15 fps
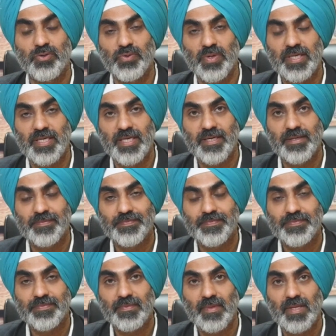200,
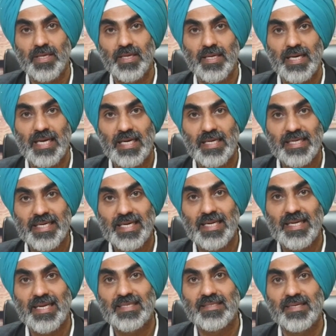
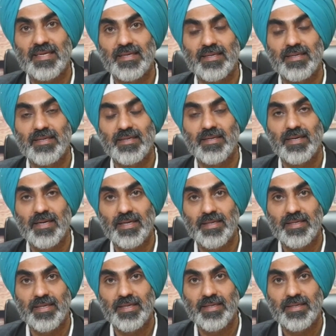LDL less than
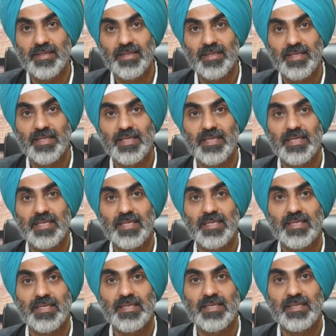100,
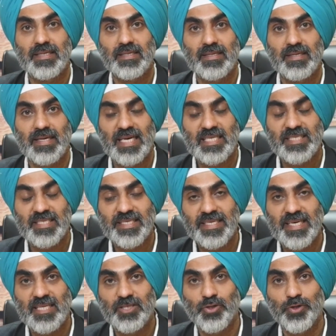
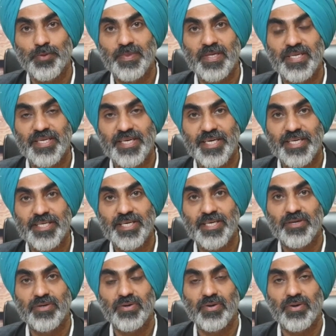HDL should be
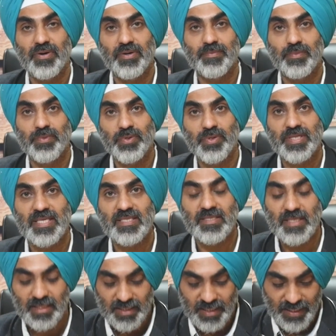greater or more than
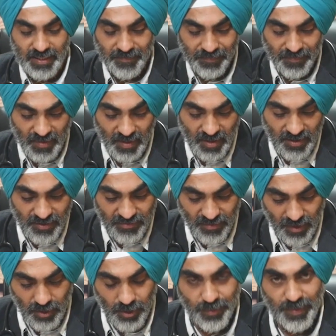60,
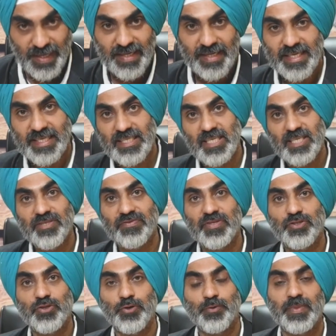followed by TGs
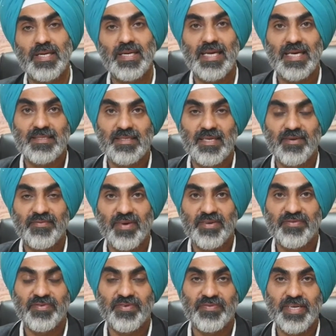which should be less than
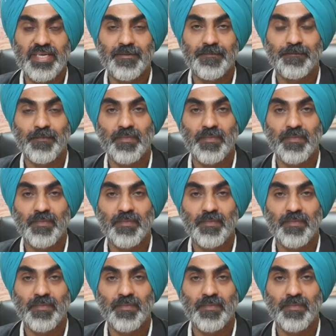150.